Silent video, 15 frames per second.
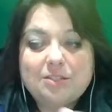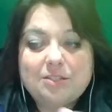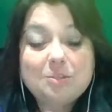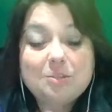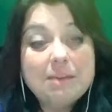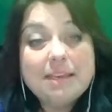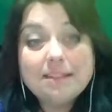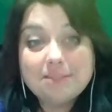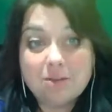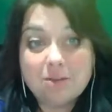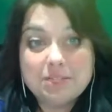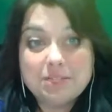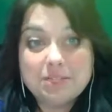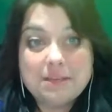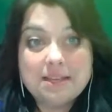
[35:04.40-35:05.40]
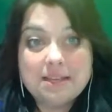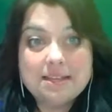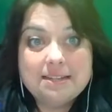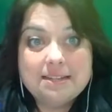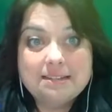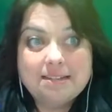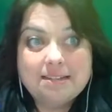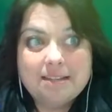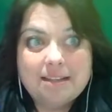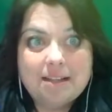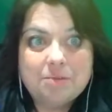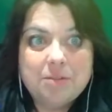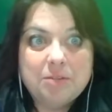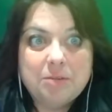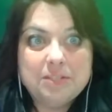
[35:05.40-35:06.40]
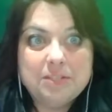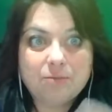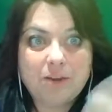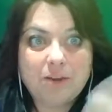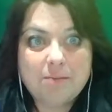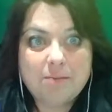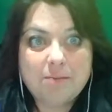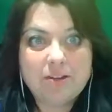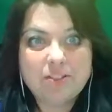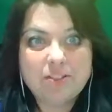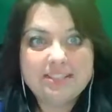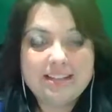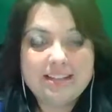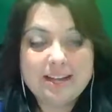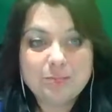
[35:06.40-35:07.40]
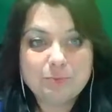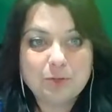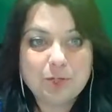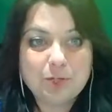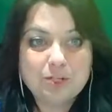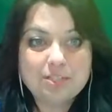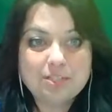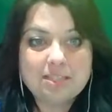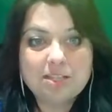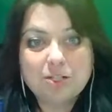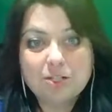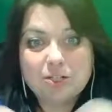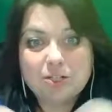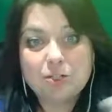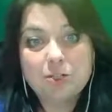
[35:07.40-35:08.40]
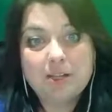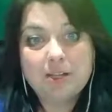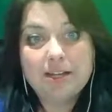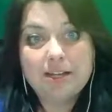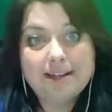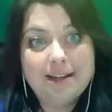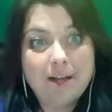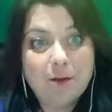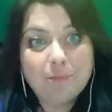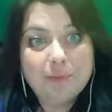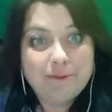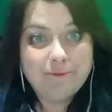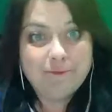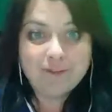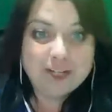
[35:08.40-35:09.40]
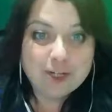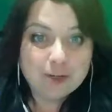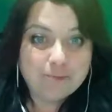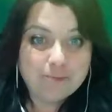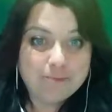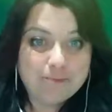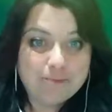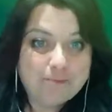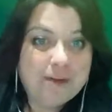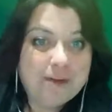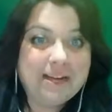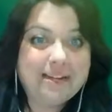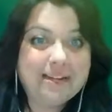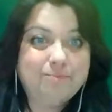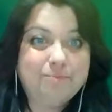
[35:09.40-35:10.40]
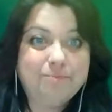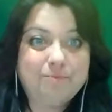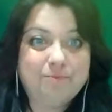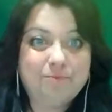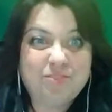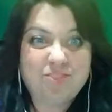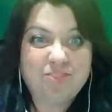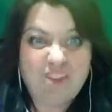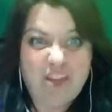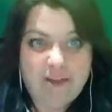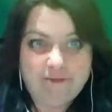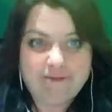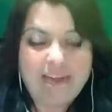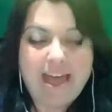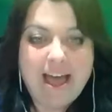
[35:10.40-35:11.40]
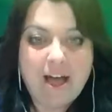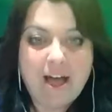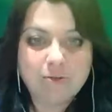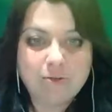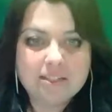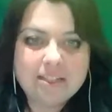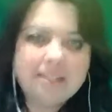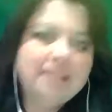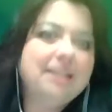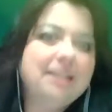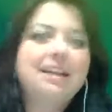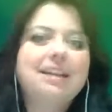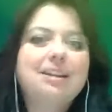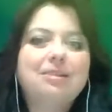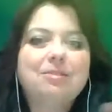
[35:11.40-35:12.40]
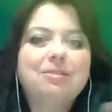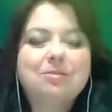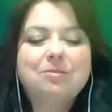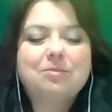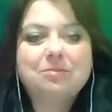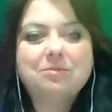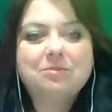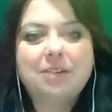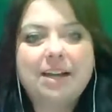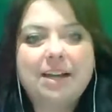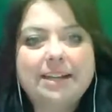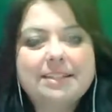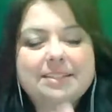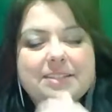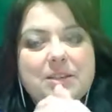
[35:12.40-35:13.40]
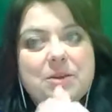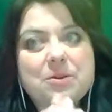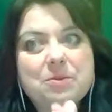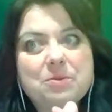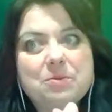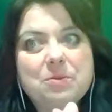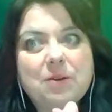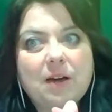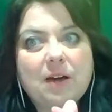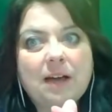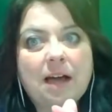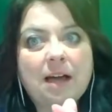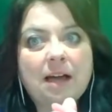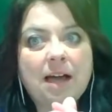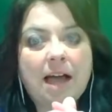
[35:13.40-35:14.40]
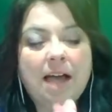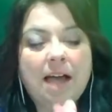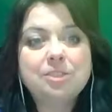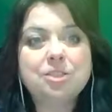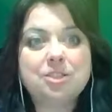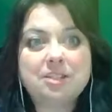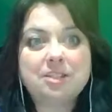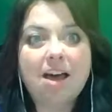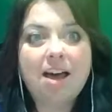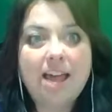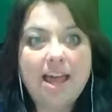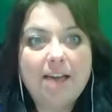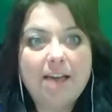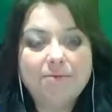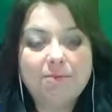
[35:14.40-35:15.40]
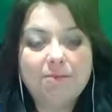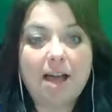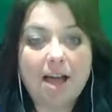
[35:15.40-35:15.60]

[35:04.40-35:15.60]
to me has always been, I'm going to be surrounded by all these experts that should help me figure my stuff out. Right. Right. So uh, I should not have,